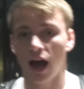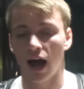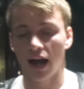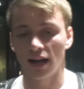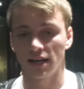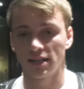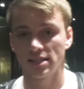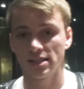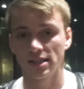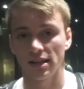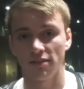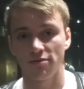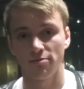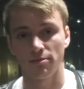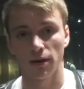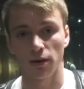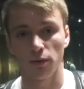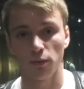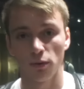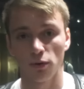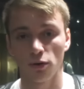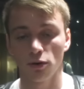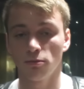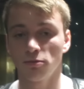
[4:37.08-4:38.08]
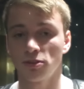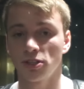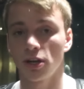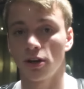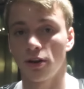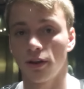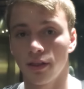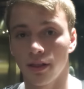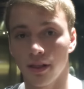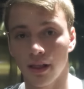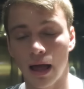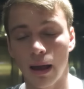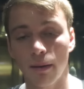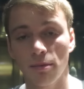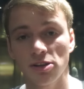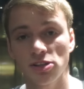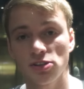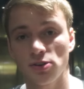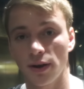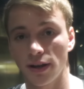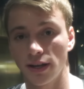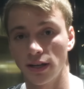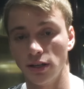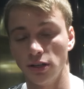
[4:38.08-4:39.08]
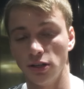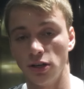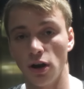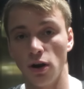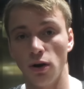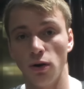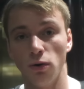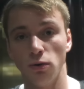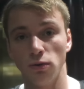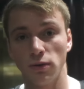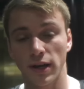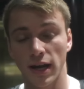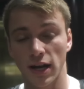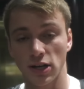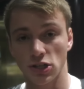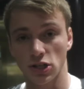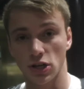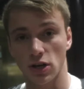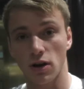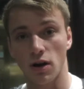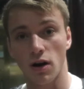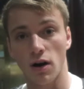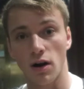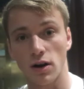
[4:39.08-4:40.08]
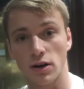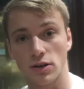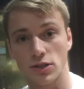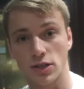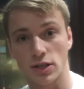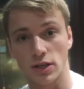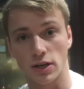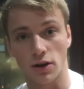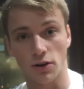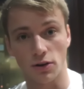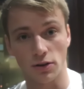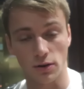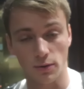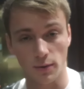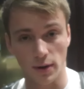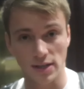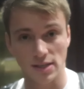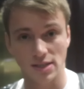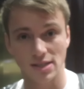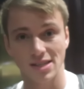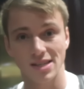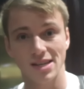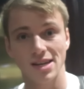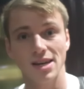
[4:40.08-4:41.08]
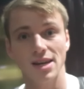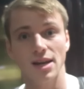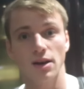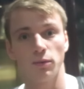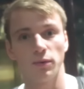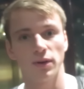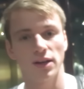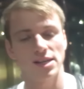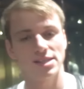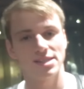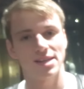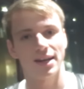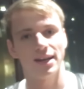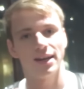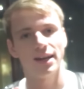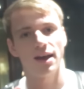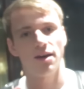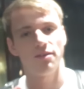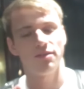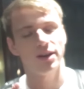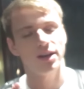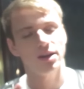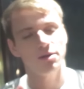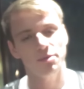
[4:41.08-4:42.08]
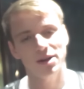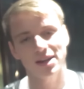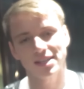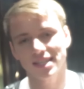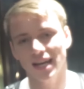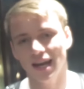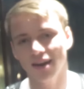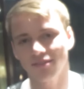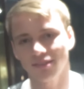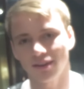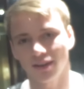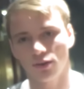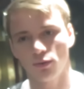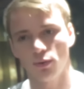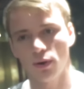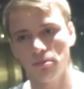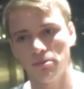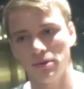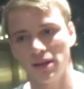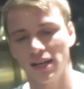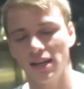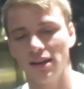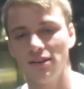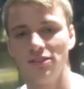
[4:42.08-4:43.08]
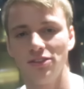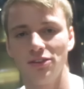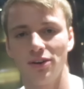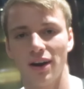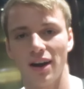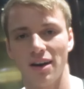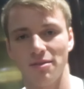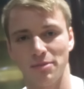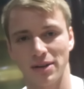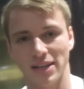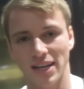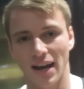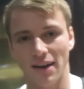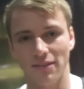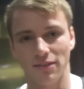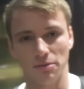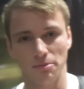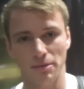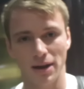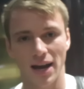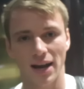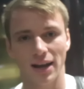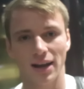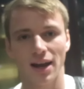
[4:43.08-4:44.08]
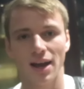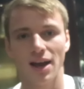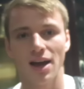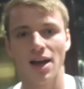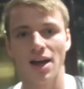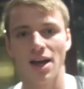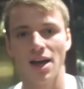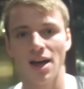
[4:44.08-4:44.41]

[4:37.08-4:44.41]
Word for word: I just left my room to go to the lobby so I can go catch a car to go to USC and realized I didn't have any of my diving equipment even though I had my diving bag.